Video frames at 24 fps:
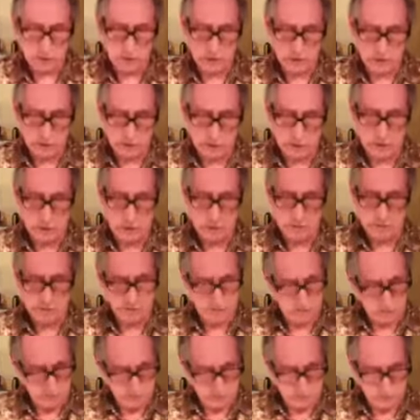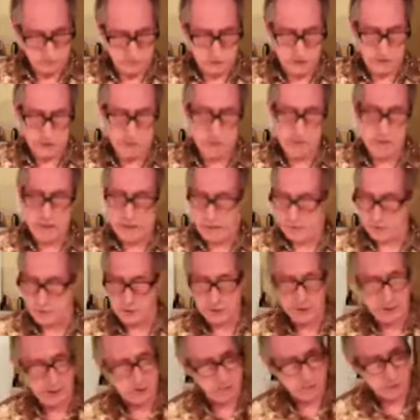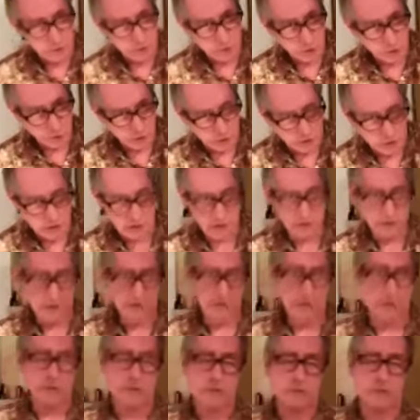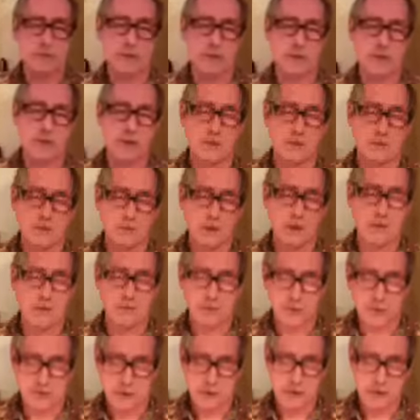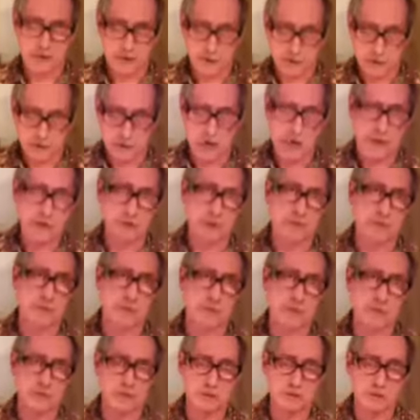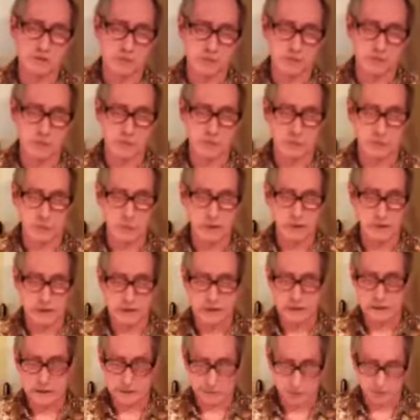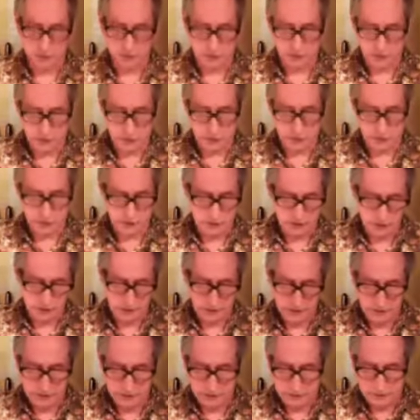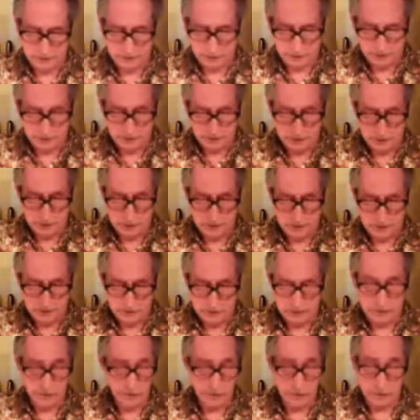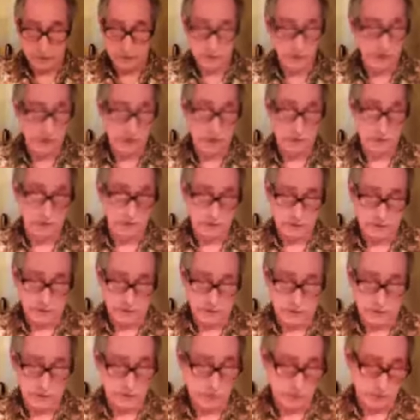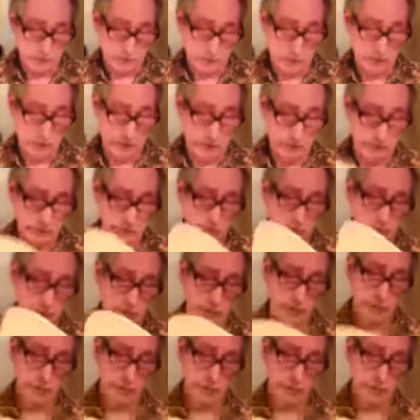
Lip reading: a Let's top, same batch, same tree actually, and often I usually get stacks of material from one cut, one tree, and they're not always the same, which is kind of interesting.